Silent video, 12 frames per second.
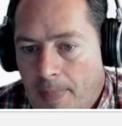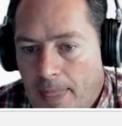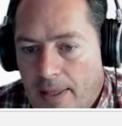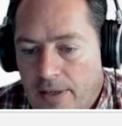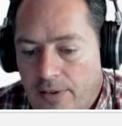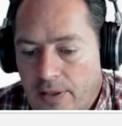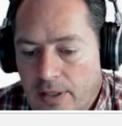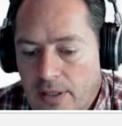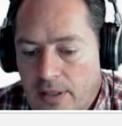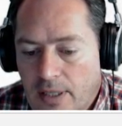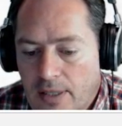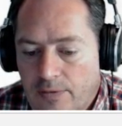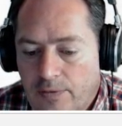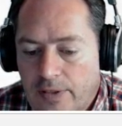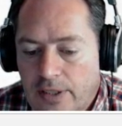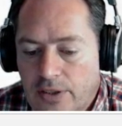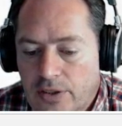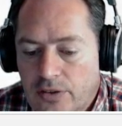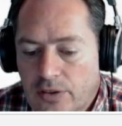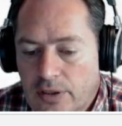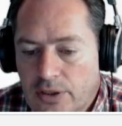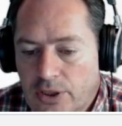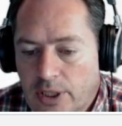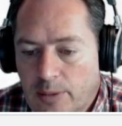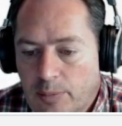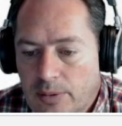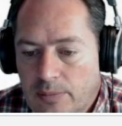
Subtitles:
and I think that that finishes our shape.